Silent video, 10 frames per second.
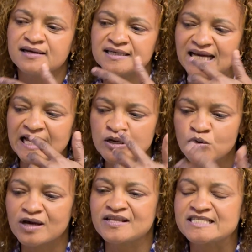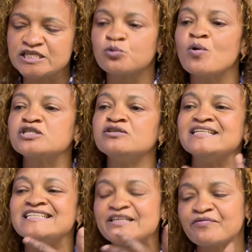Like, I look at the situation
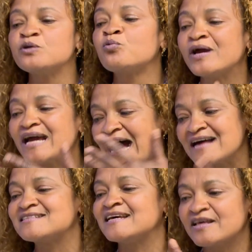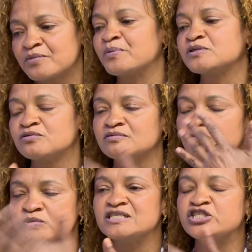in a different way as another person
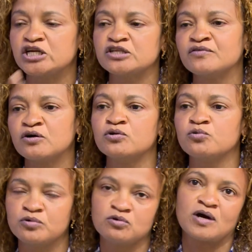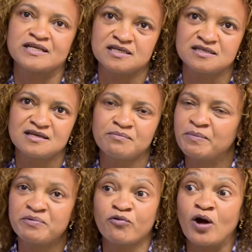who is a child of God would look at it.
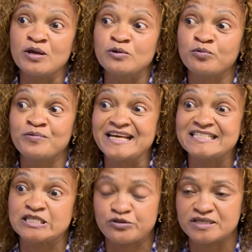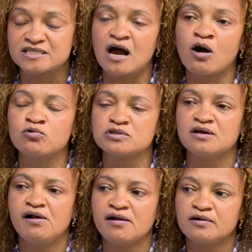But before, I would get stressed out
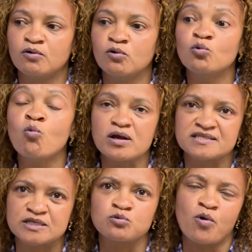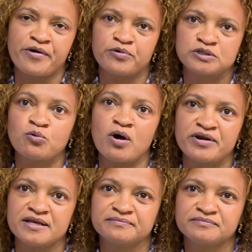or start to
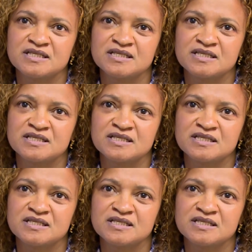worry.